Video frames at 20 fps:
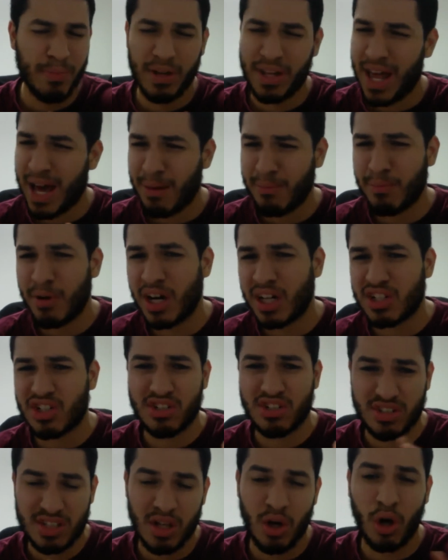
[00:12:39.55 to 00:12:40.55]
but not much
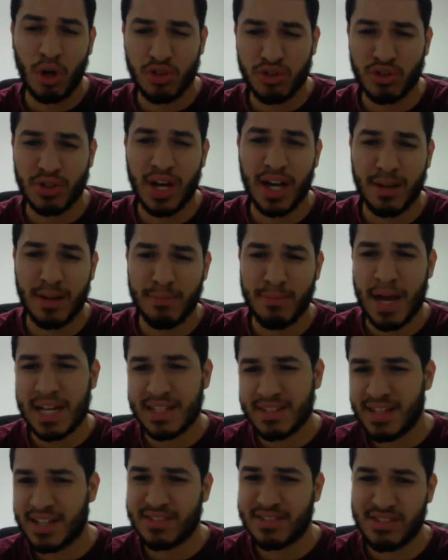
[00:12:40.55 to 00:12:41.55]
because he also kind of
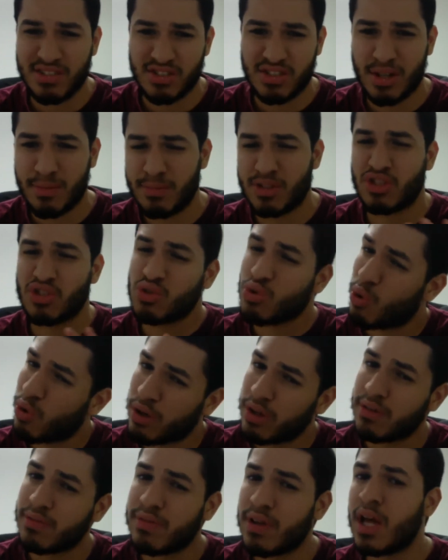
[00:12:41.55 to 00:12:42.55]
mass XC summons
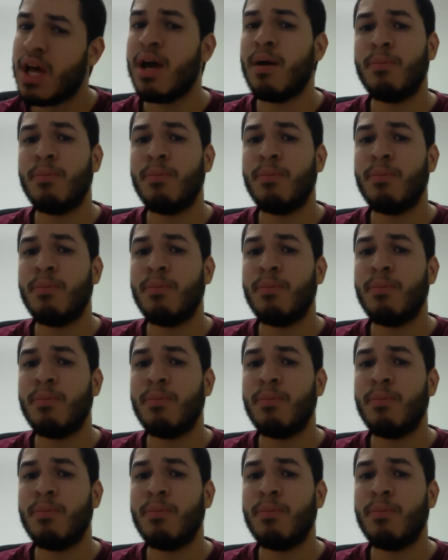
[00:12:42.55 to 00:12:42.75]
sort of.